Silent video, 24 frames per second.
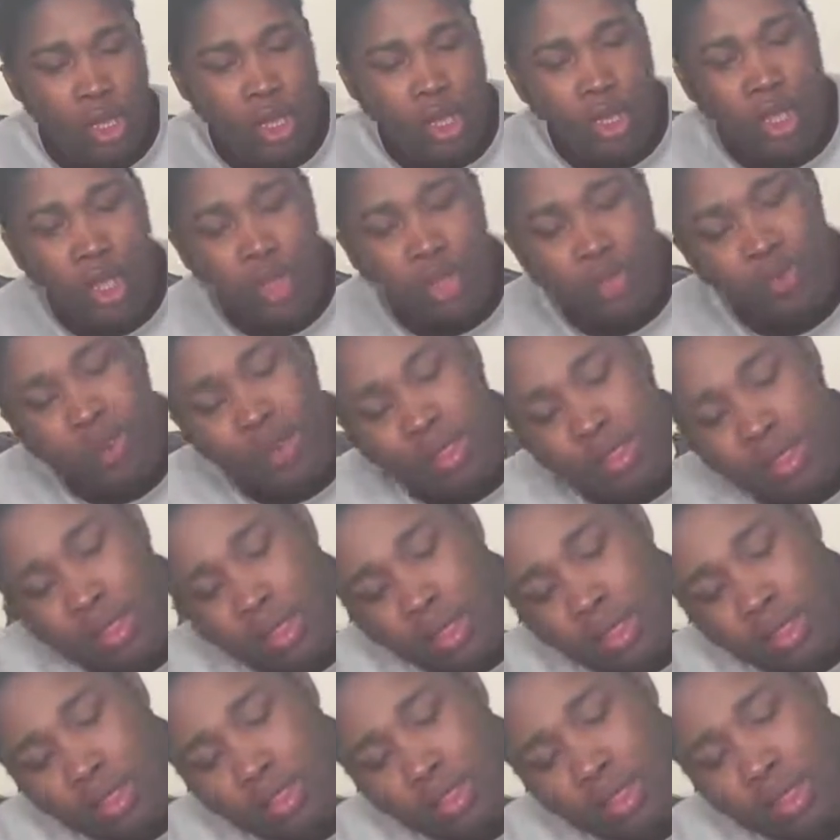
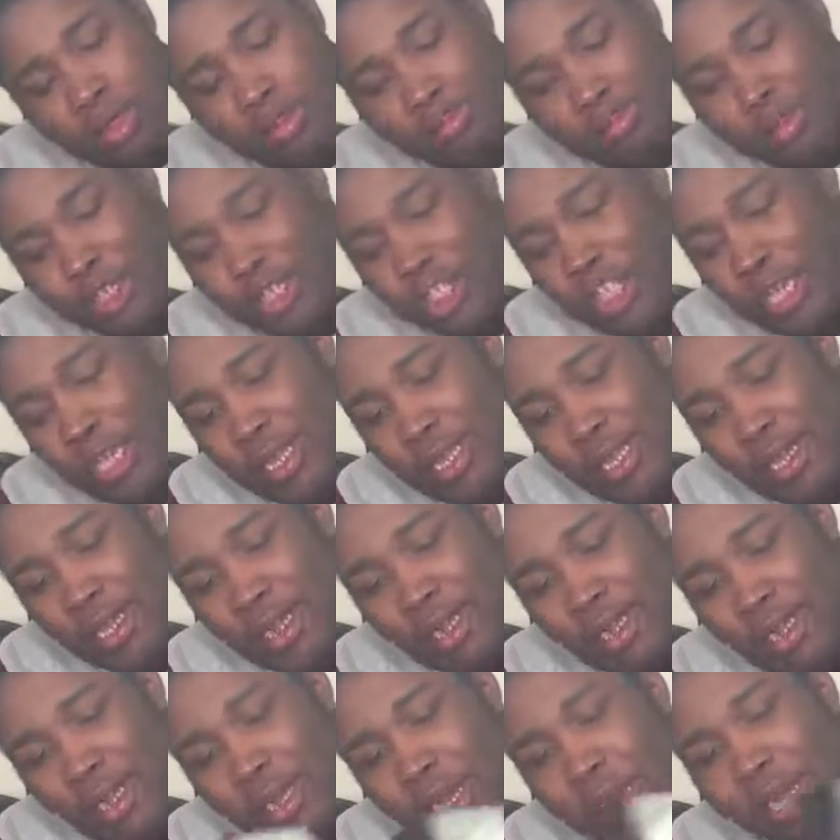Ghostbusters machine
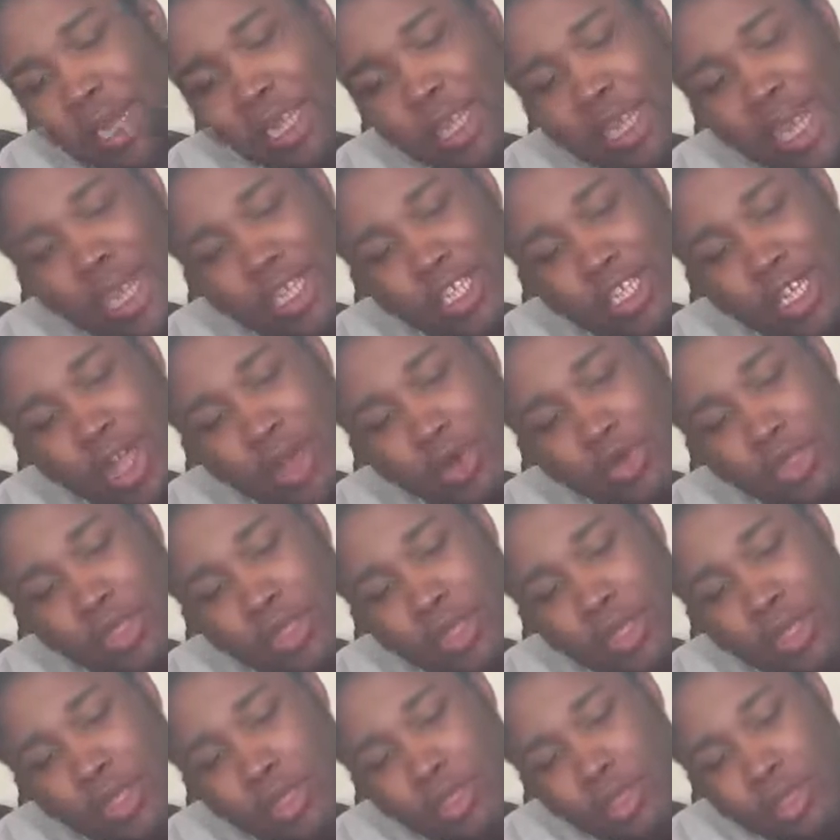that they catch ghosts
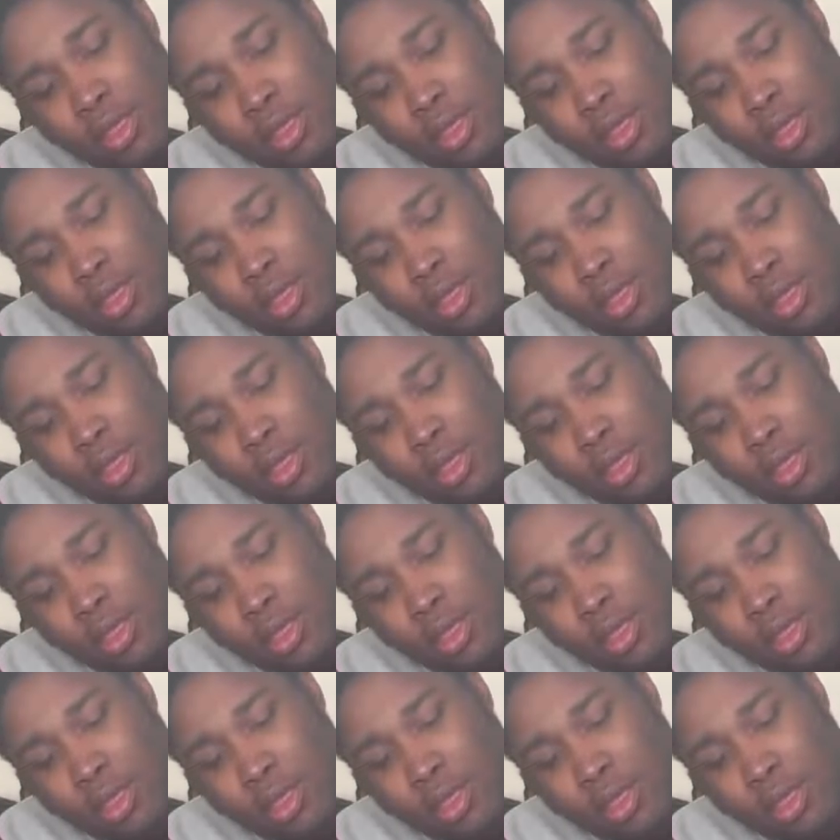in.